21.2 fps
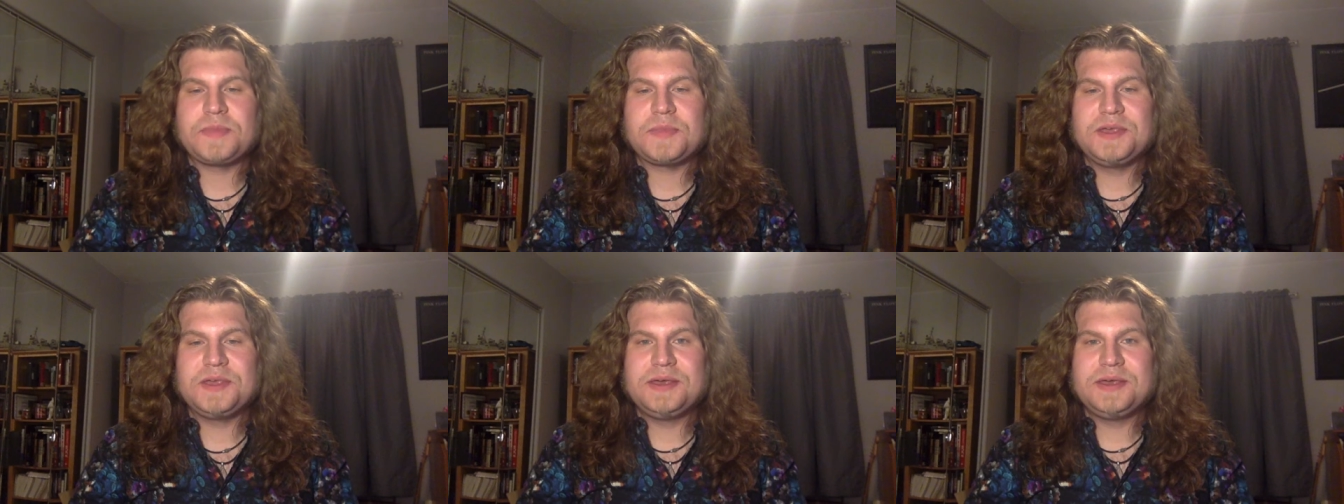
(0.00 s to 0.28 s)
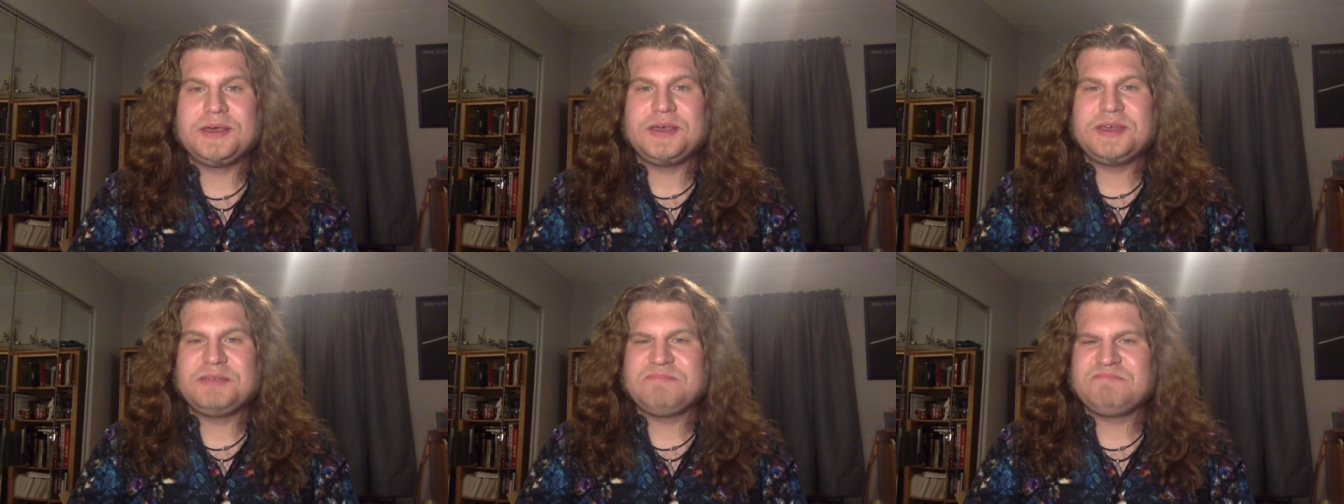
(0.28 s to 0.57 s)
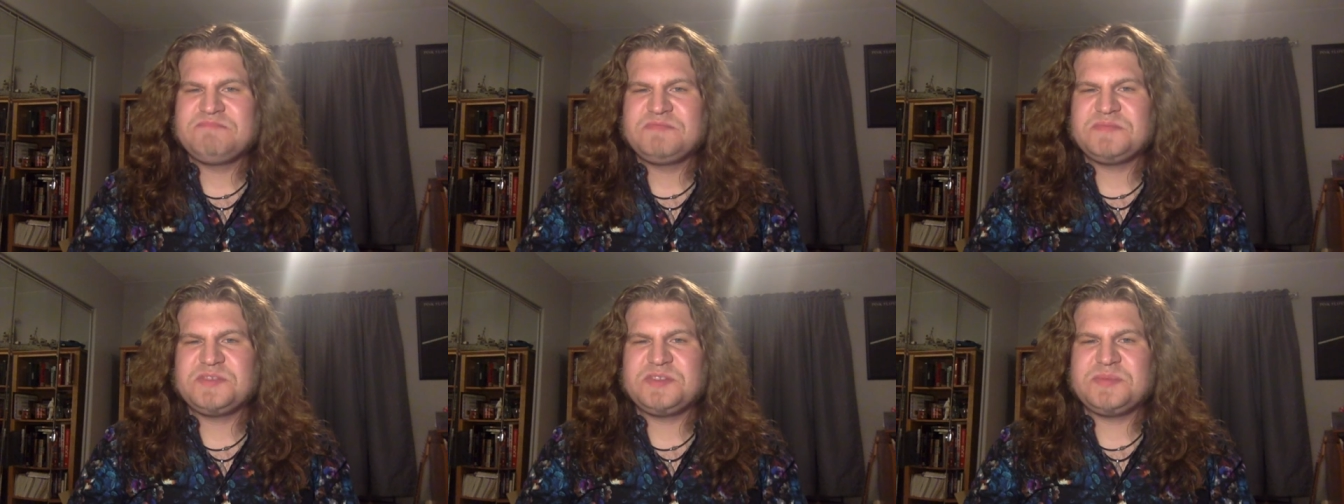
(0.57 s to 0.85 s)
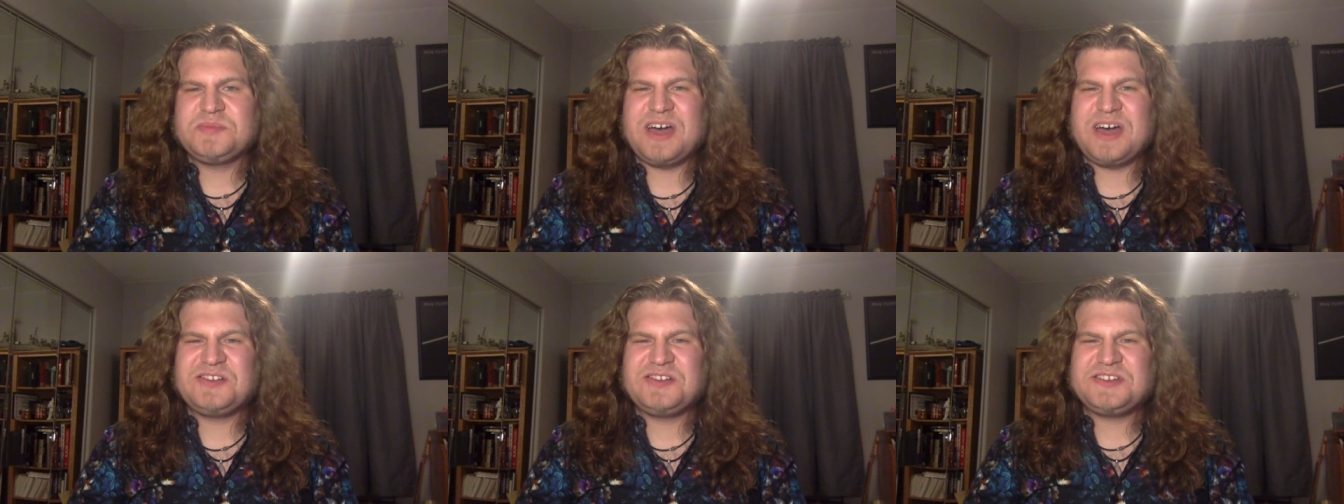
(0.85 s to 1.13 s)
it was
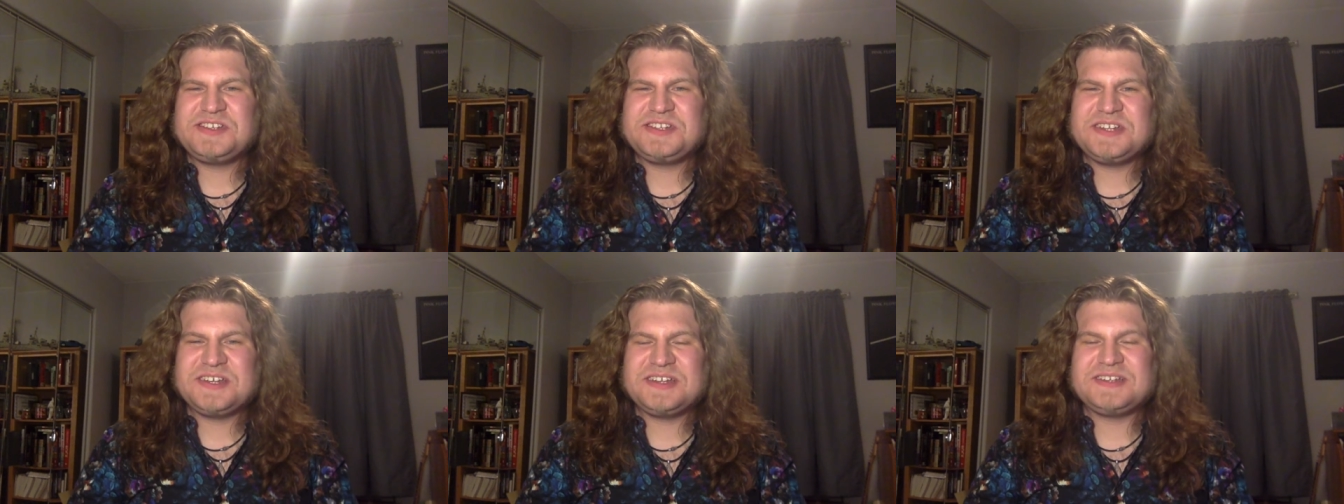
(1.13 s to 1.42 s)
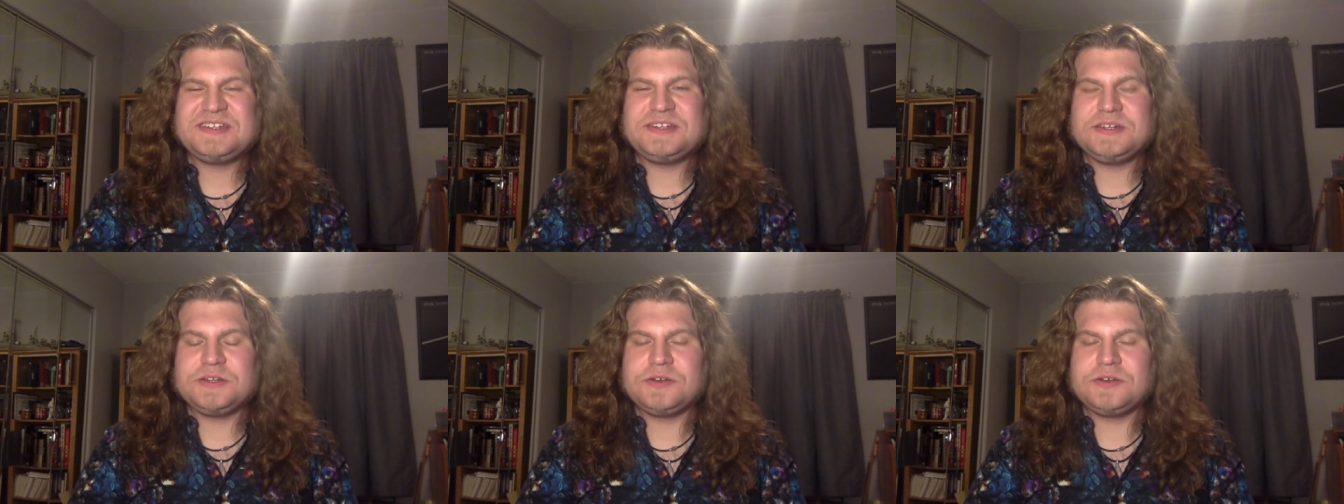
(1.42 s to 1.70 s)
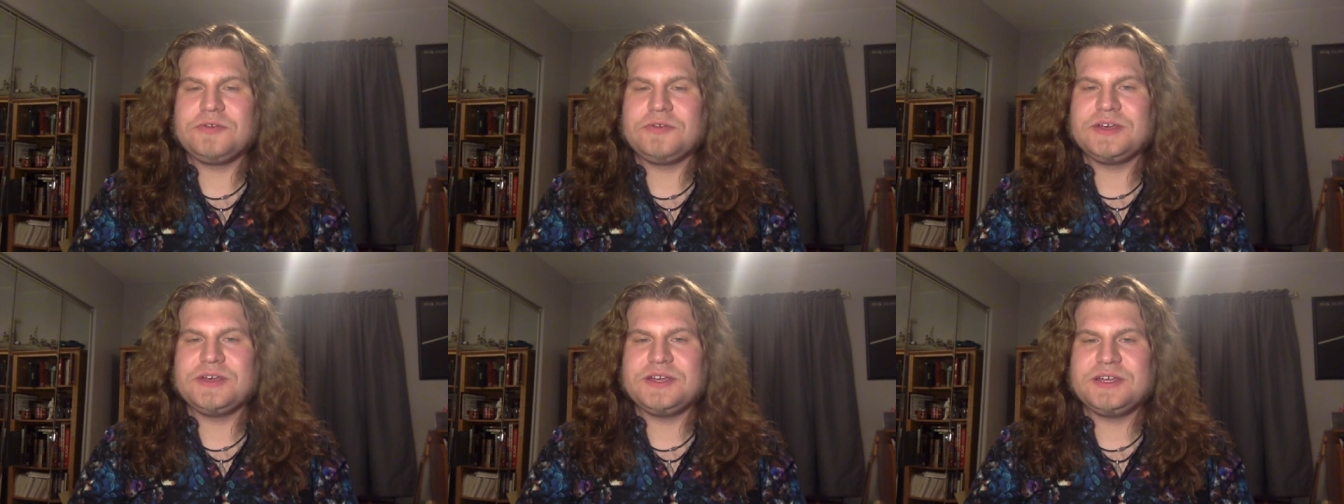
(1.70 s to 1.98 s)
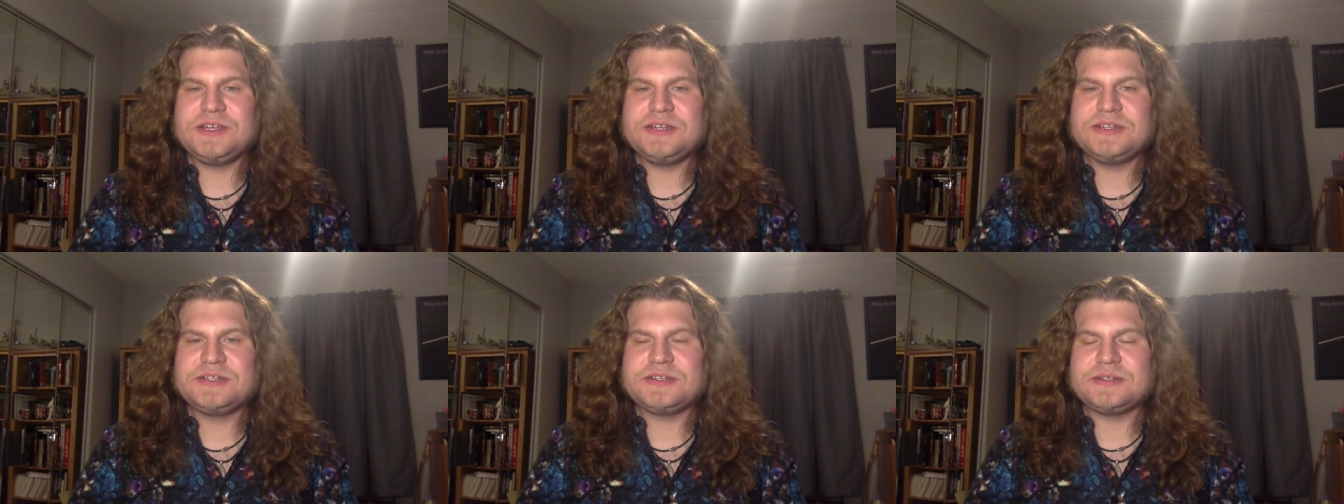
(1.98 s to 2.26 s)
about 60
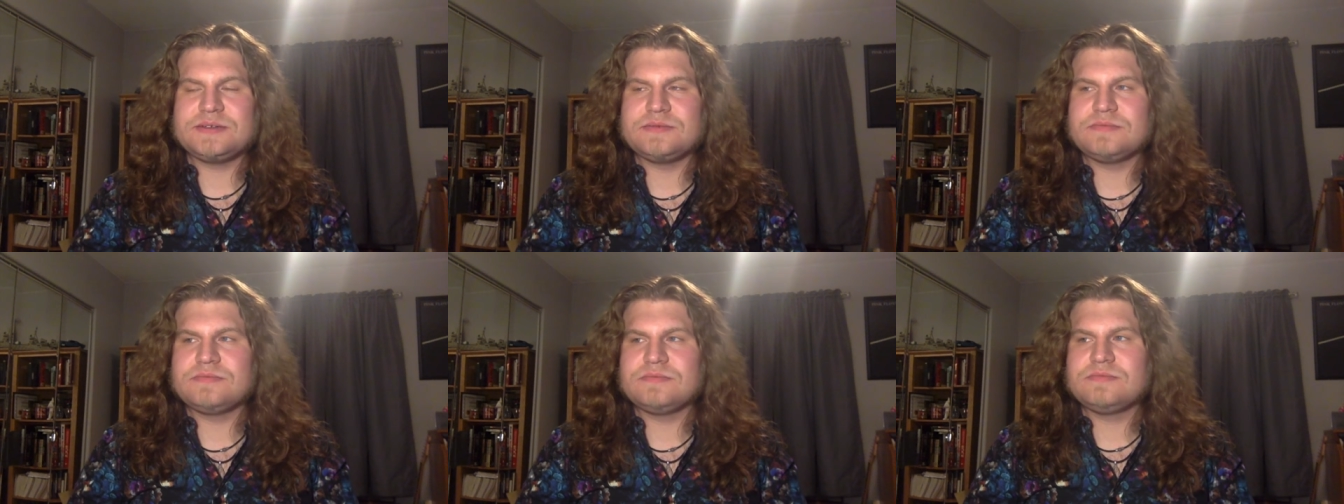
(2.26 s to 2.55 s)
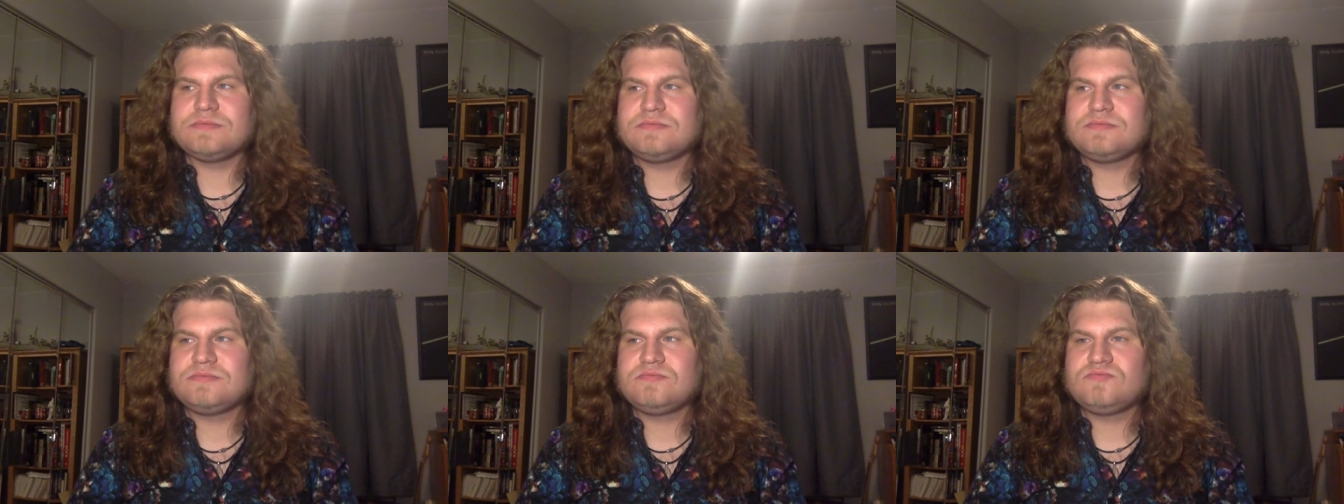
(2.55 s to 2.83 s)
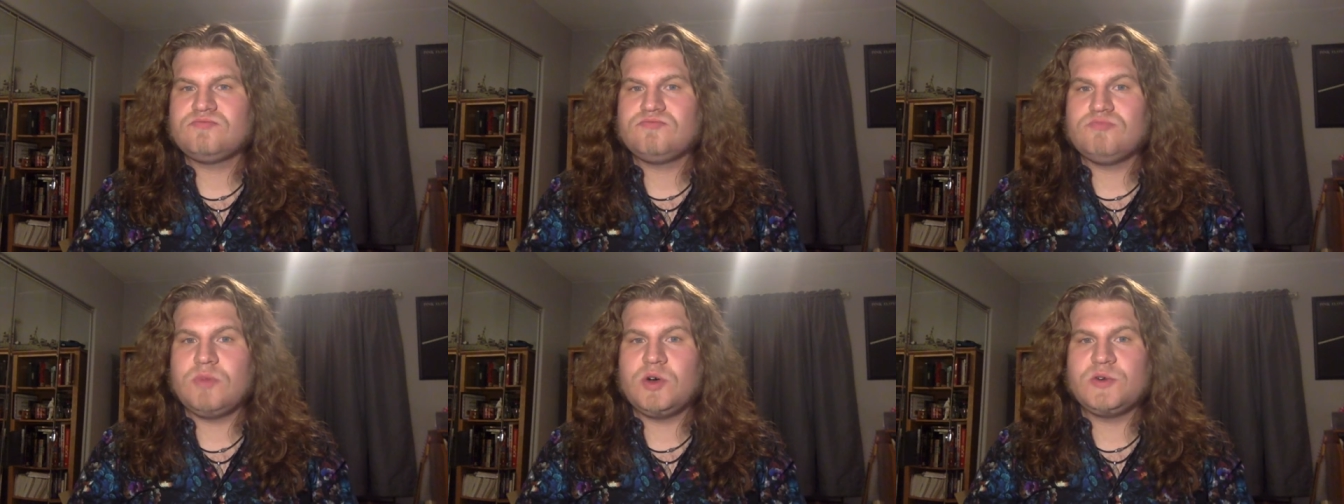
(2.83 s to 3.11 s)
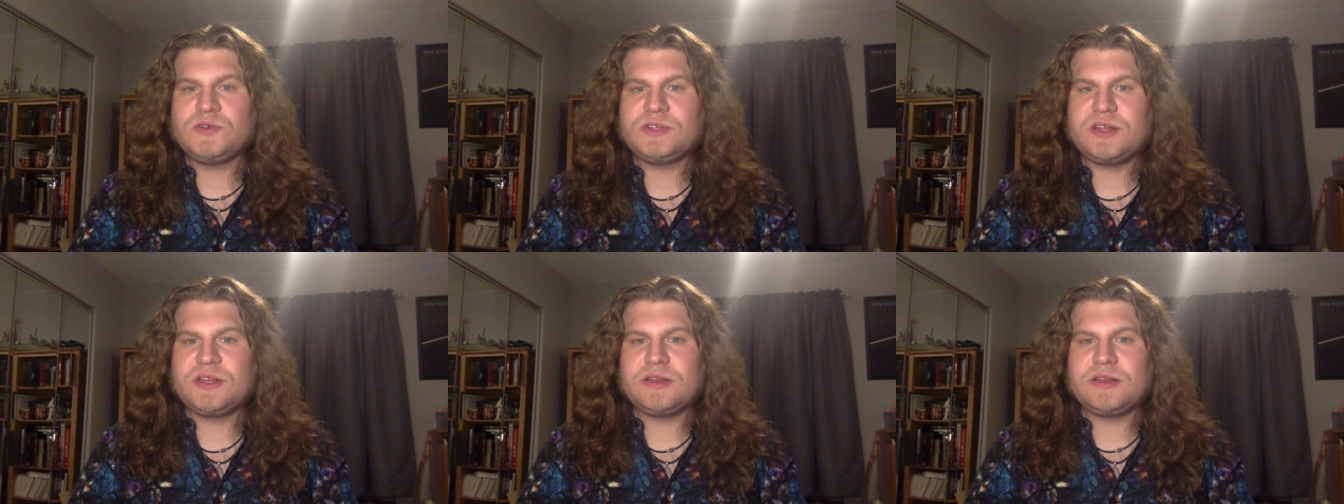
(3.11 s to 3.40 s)
degrees and
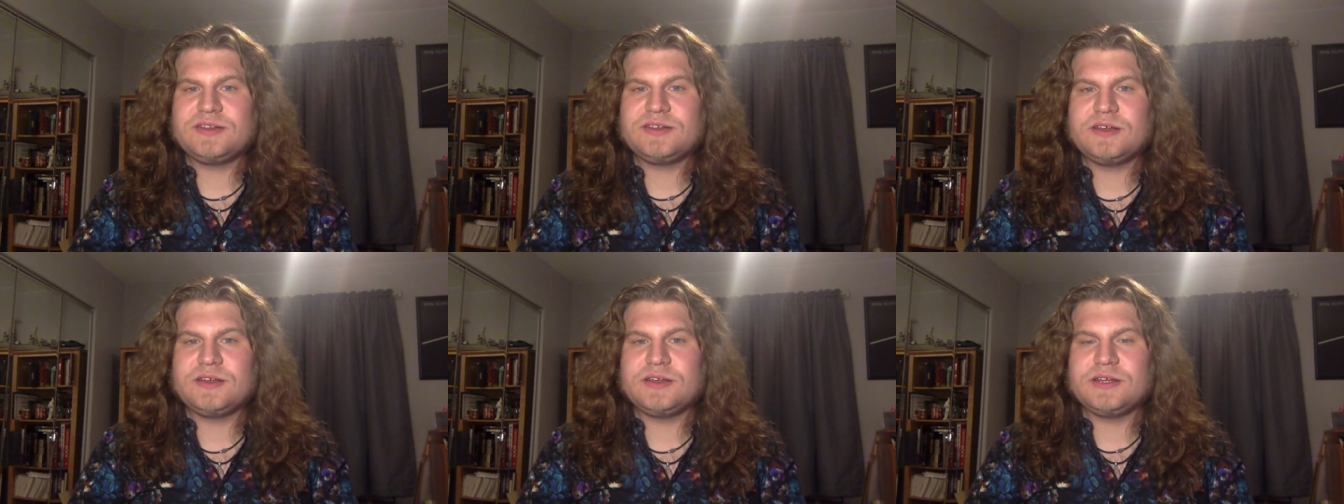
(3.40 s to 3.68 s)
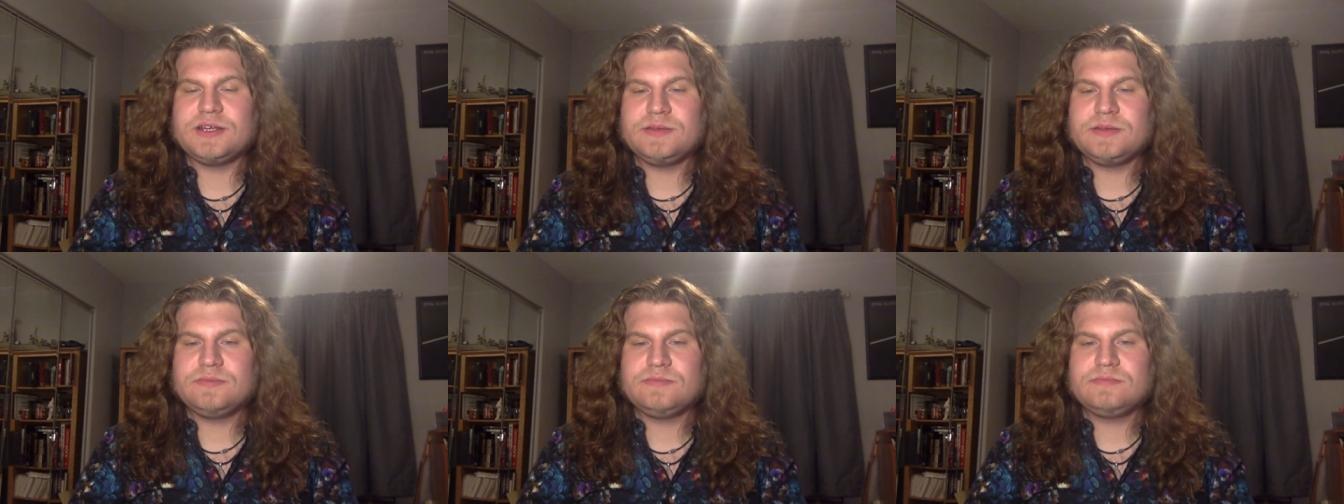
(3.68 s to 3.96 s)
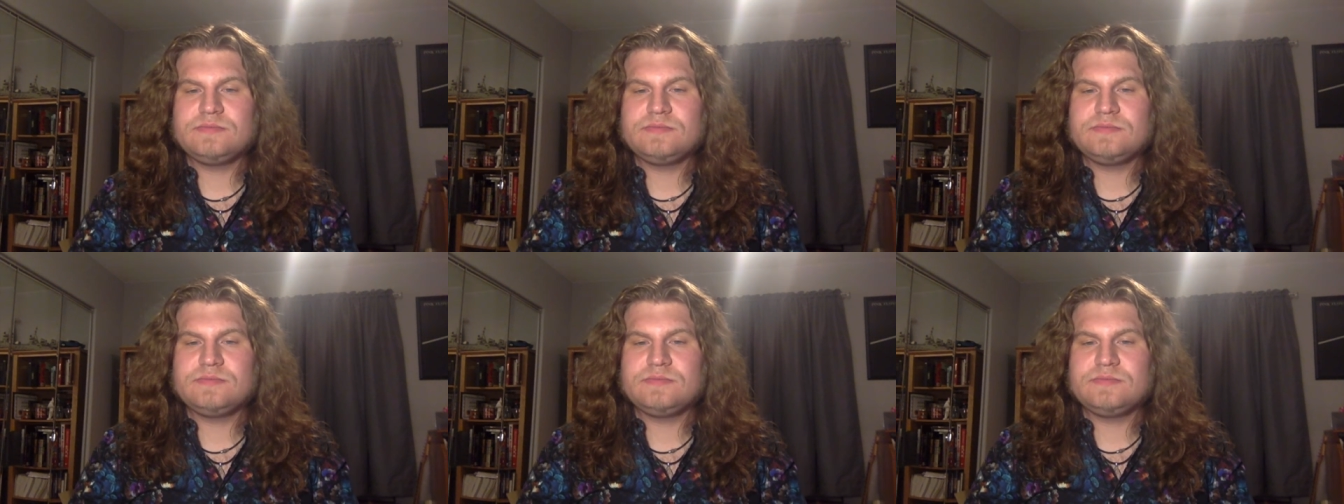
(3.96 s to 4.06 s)
mostly sunny.